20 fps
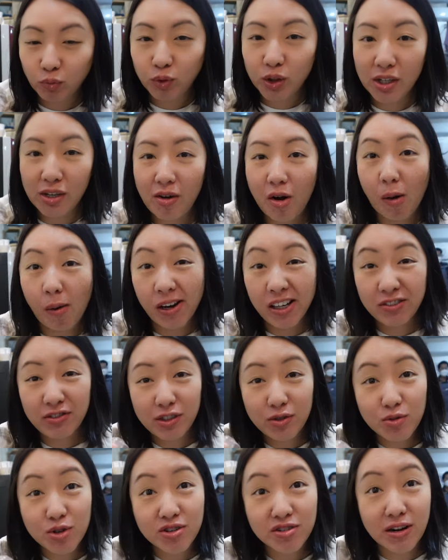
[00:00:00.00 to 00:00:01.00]
Well, if
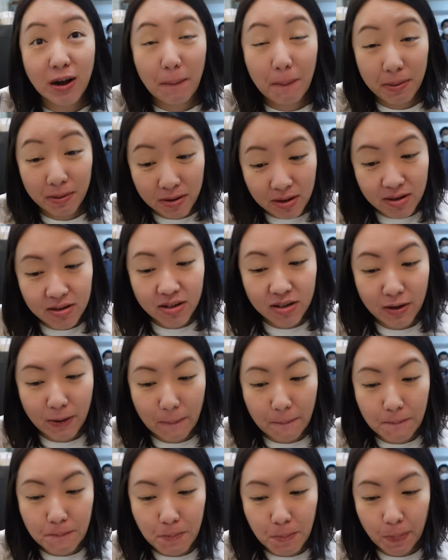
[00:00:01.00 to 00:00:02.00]
you would stop
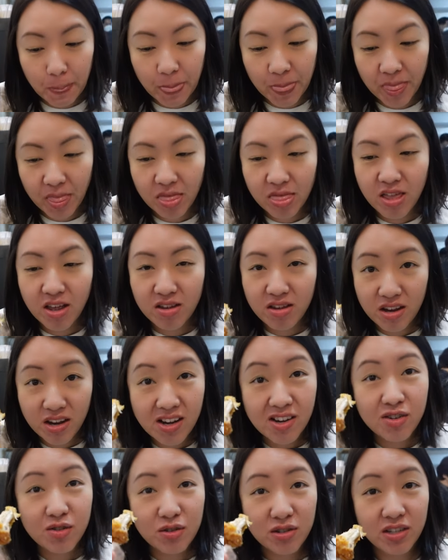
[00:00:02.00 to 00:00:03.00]
vlogging, then
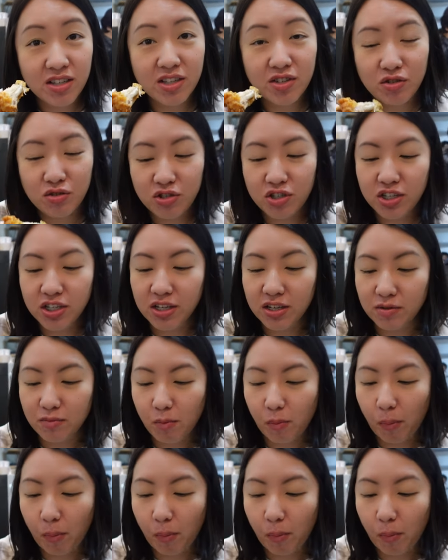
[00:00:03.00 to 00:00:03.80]
yeah, you can get your chicken.